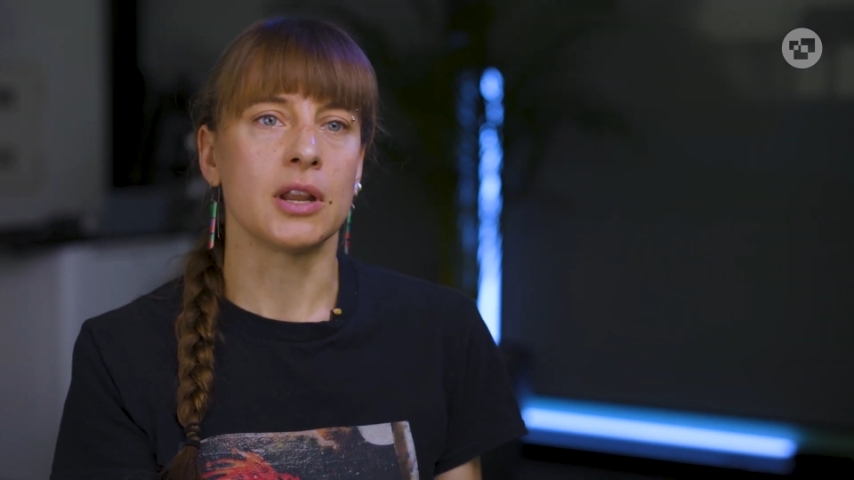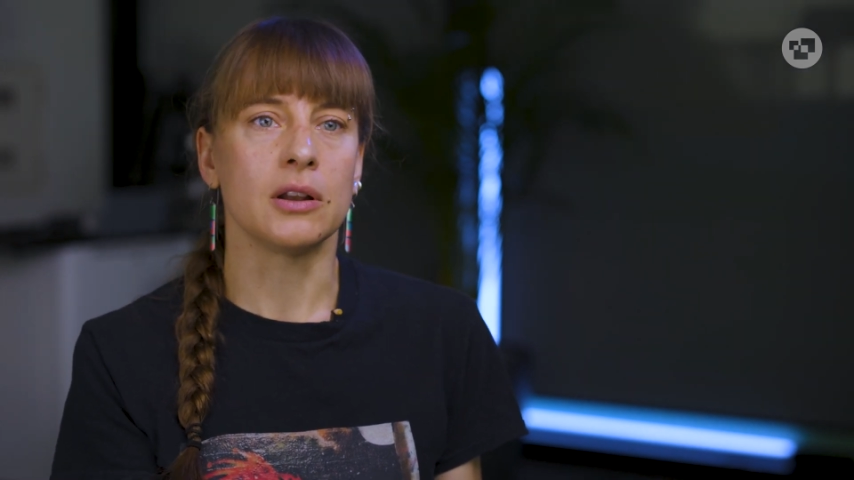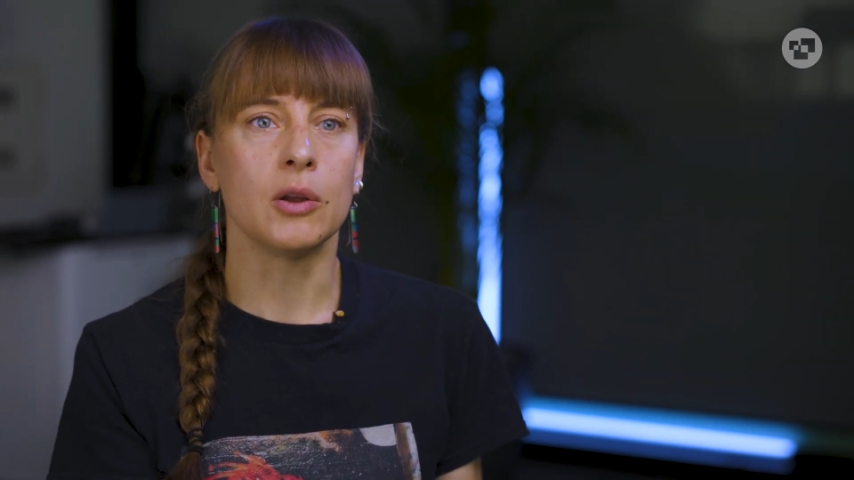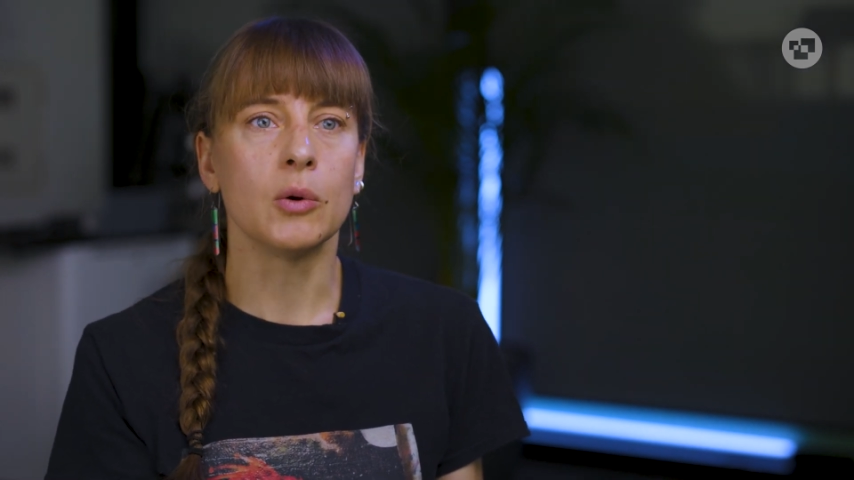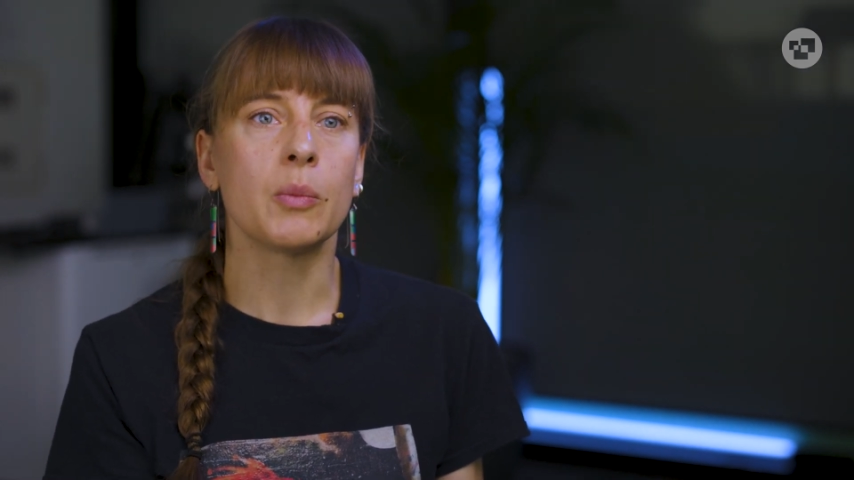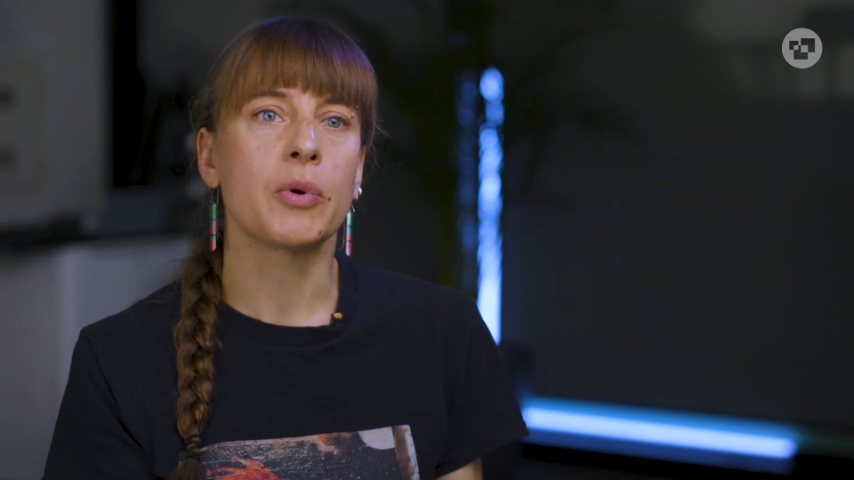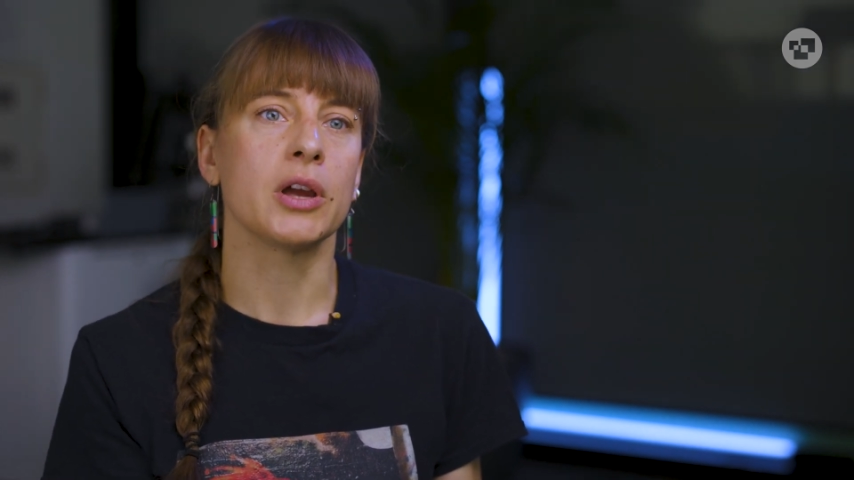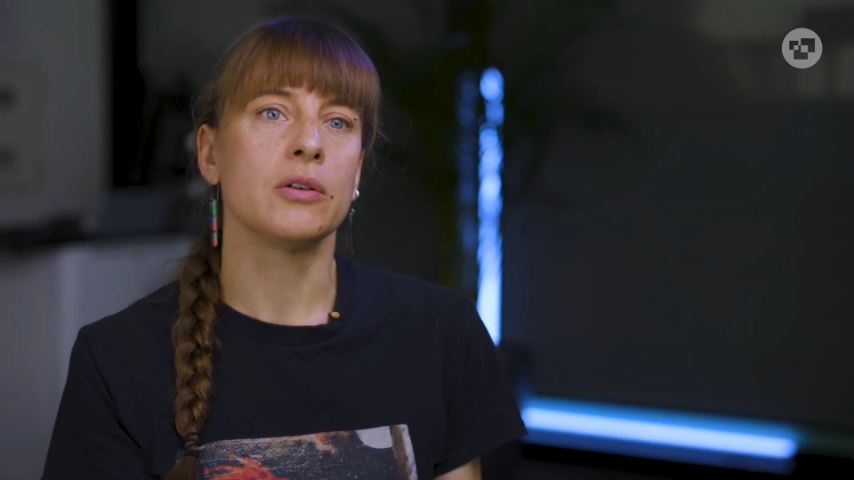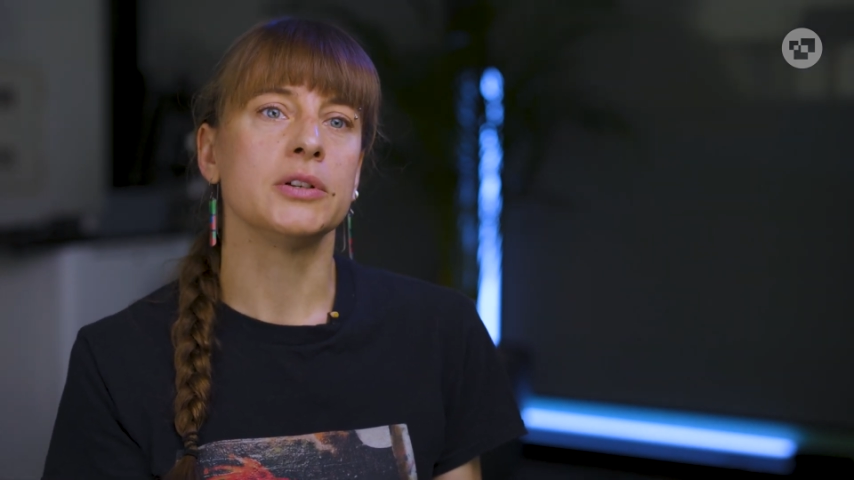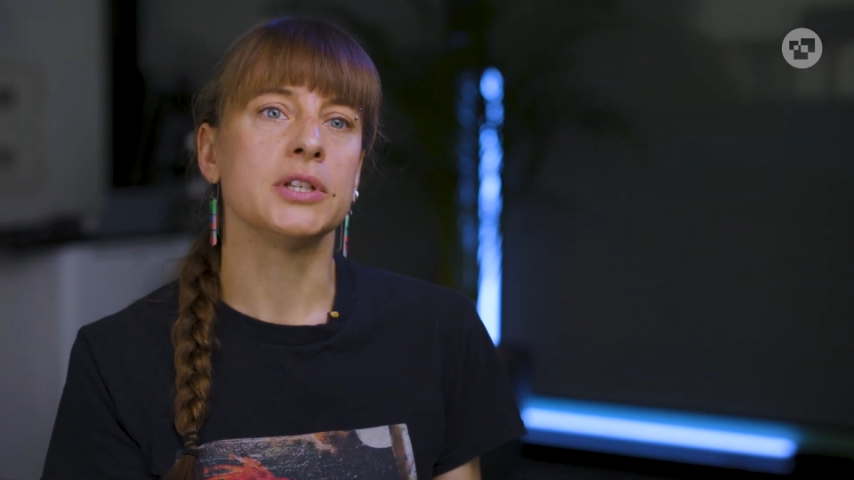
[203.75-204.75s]
that a lower
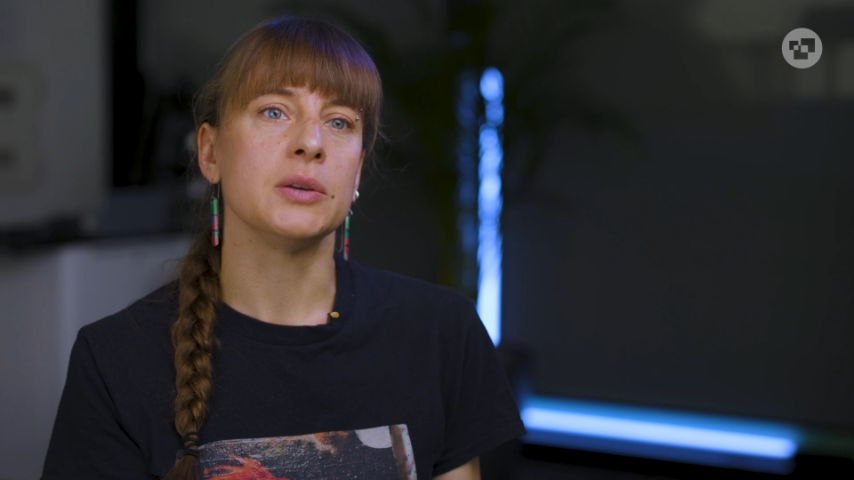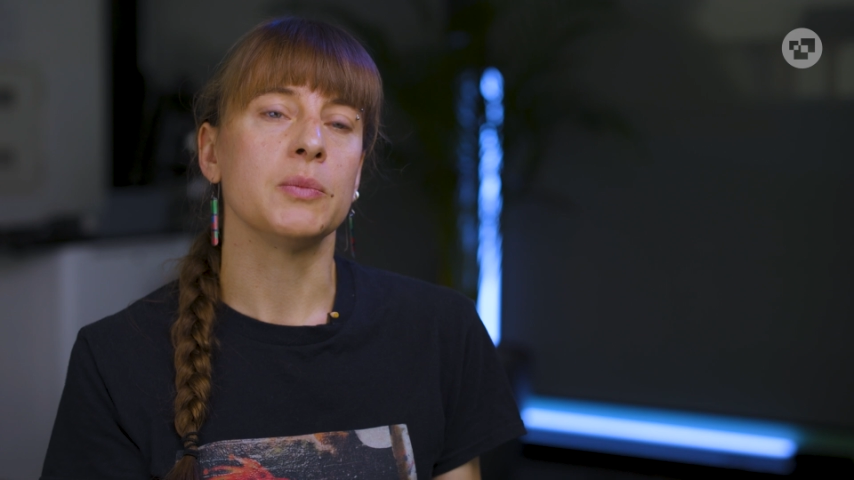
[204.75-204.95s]
priority,